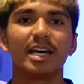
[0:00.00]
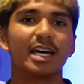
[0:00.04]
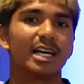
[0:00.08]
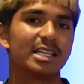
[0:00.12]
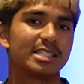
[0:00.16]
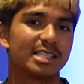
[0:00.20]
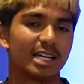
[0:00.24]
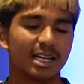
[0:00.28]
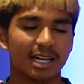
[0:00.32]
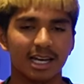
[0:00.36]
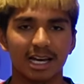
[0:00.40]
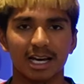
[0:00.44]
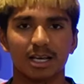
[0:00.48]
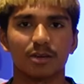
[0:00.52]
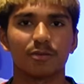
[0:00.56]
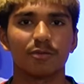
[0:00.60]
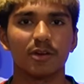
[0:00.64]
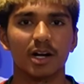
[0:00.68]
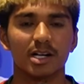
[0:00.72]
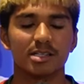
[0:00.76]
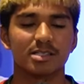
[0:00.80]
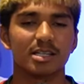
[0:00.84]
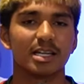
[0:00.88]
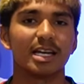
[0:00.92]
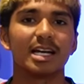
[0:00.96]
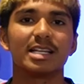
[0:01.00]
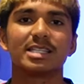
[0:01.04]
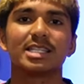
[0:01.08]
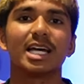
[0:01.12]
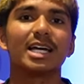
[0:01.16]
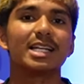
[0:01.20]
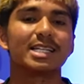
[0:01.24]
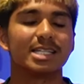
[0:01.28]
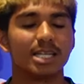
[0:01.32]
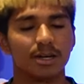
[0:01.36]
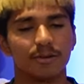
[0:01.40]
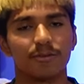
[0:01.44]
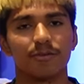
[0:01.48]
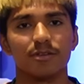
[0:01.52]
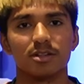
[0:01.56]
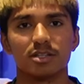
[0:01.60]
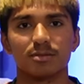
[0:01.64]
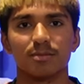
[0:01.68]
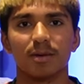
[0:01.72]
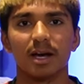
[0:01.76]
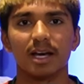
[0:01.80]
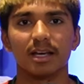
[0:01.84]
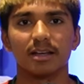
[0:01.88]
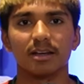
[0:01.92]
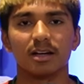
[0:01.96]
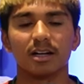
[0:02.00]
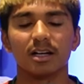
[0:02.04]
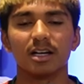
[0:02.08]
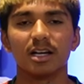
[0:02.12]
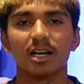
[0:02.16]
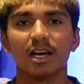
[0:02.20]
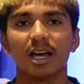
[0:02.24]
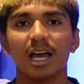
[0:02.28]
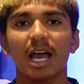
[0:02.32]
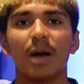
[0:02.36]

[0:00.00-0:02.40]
It's that X factor. It's that difference maker.